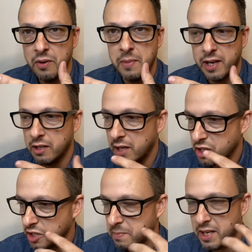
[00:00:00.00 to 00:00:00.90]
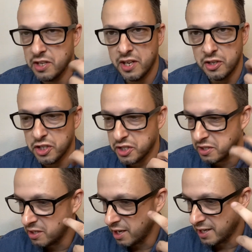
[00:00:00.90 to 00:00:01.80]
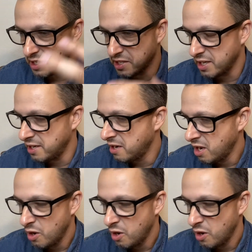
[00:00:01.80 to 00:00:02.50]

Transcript: in my collection, because I'll just, like I said,